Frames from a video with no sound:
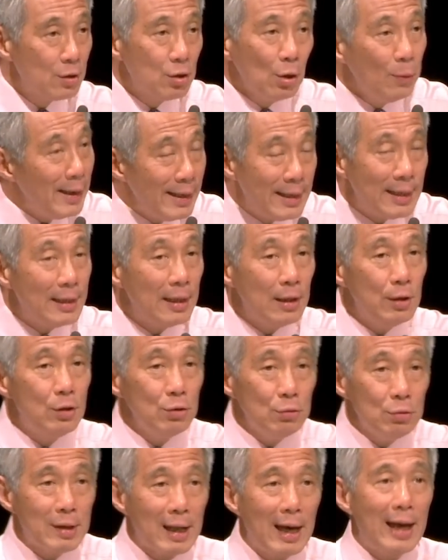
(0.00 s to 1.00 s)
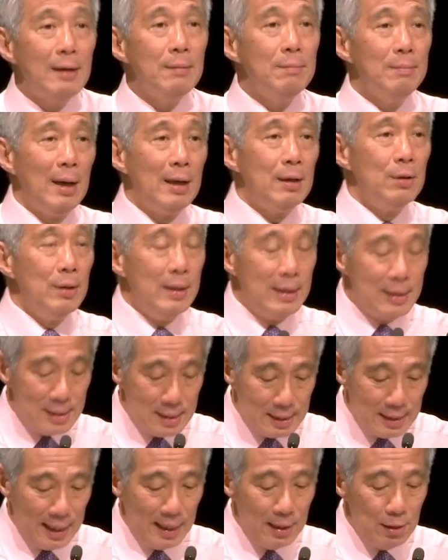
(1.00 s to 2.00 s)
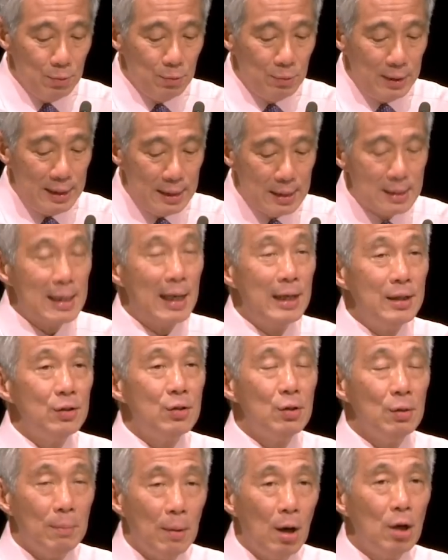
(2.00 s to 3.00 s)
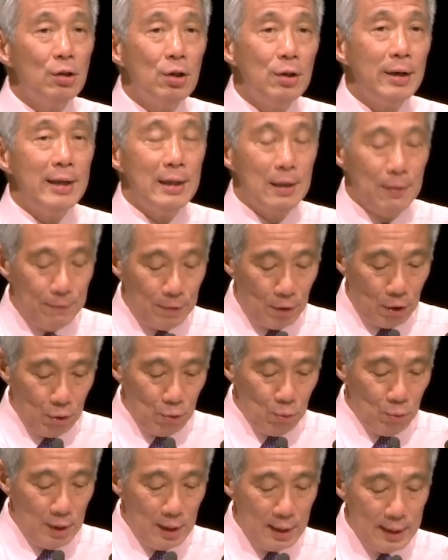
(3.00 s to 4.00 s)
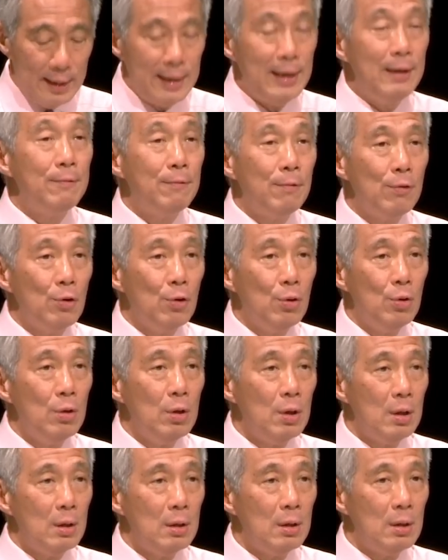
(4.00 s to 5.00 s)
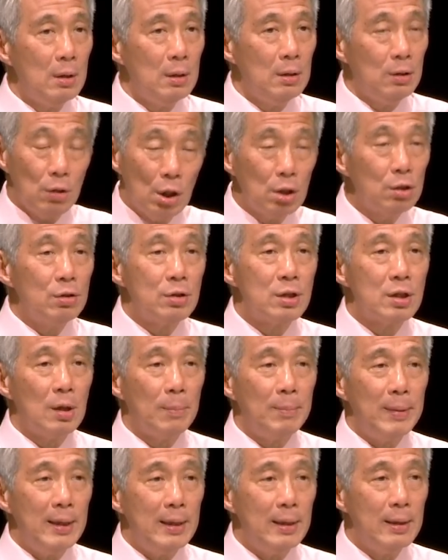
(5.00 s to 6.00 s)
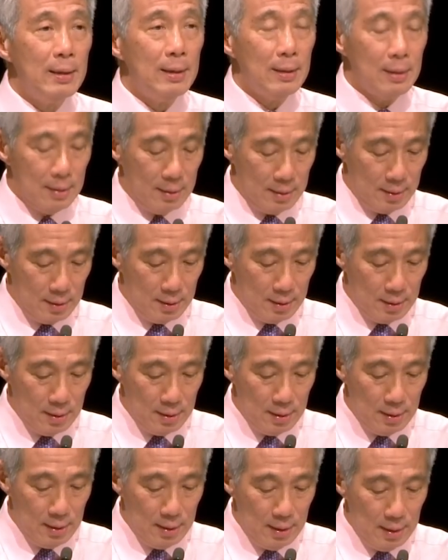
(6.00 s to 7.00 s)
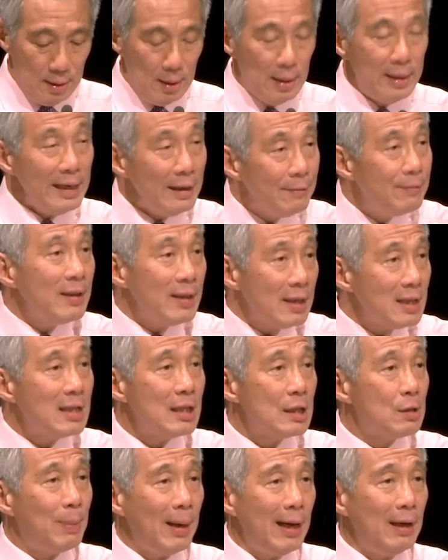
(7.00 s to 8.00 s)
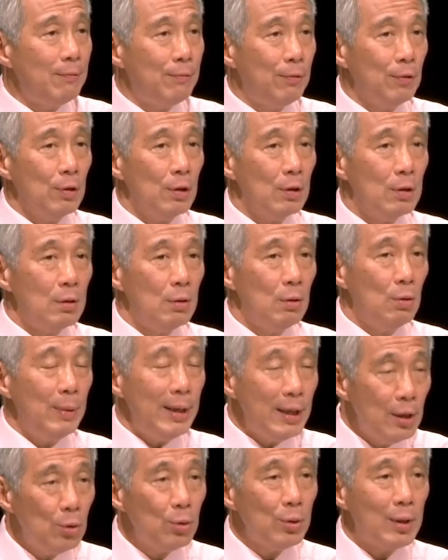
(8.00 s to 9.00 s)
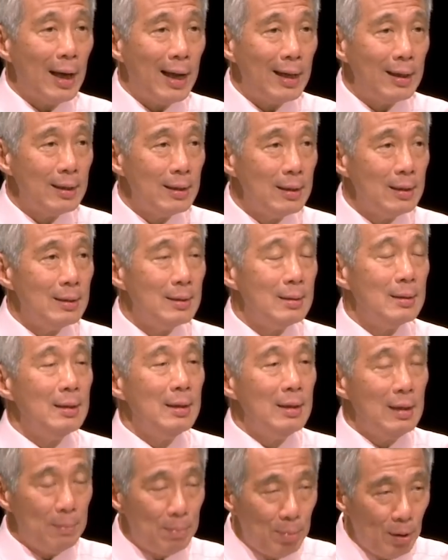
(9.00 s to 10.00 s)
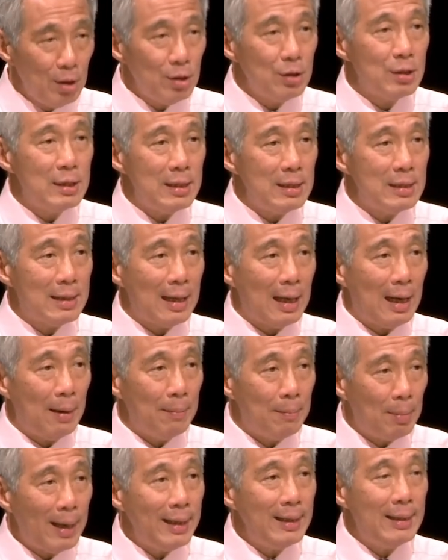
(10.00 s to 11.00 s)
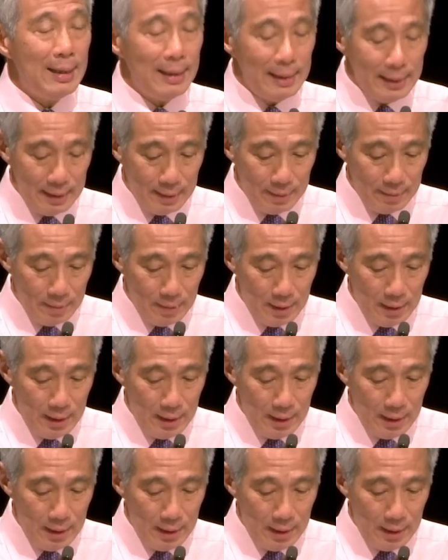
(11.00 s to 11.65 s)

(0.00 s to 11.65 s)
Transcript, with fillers: So we didn't do that, but instead we decided to moderate the foreign worker inflow, not to stop it. Even this is painful, we know that. The policies are biting.